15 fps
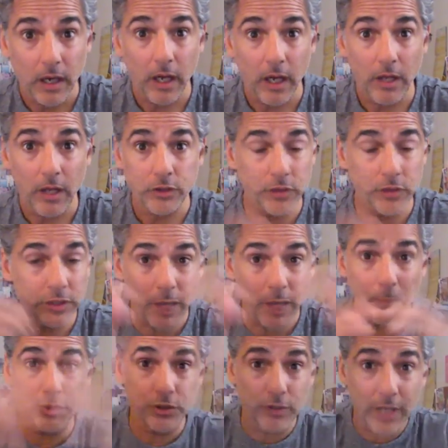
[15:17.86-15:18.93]
So the
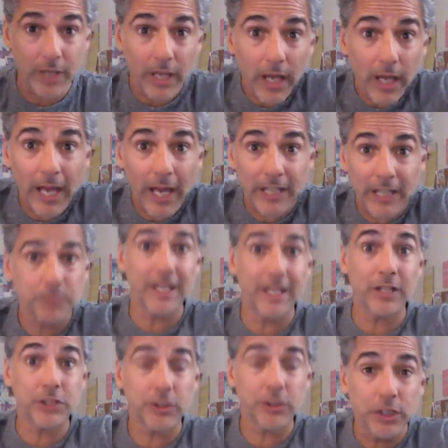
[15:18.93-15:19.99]
numbers are
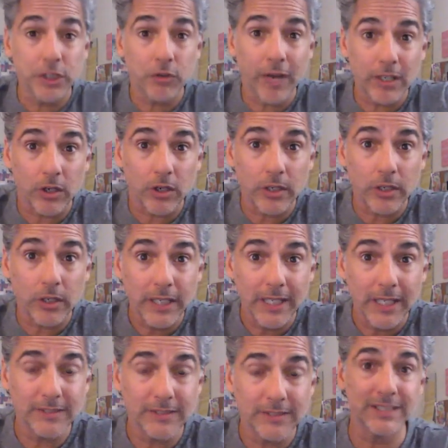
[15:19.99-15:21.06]
exponentially greater
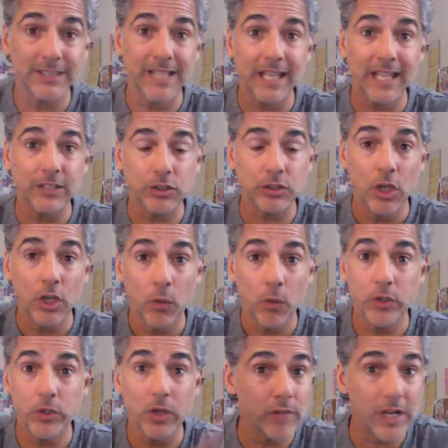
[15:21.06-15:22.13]
in states
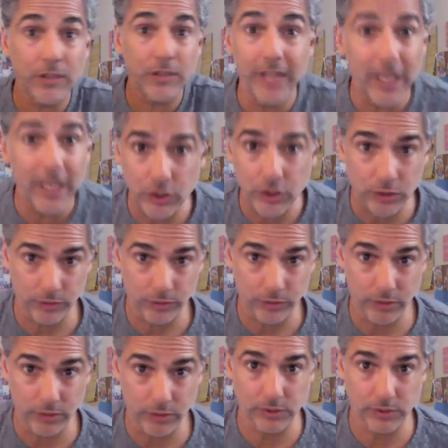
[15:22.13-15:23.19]
where you have recreational
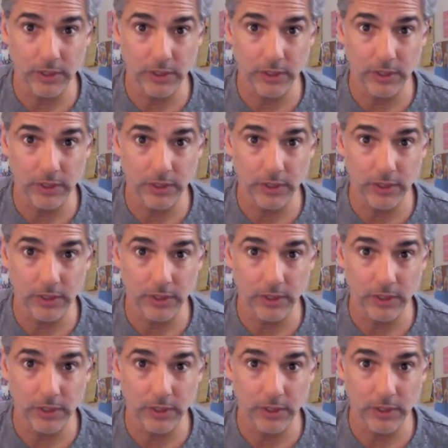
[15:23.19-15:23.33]
use.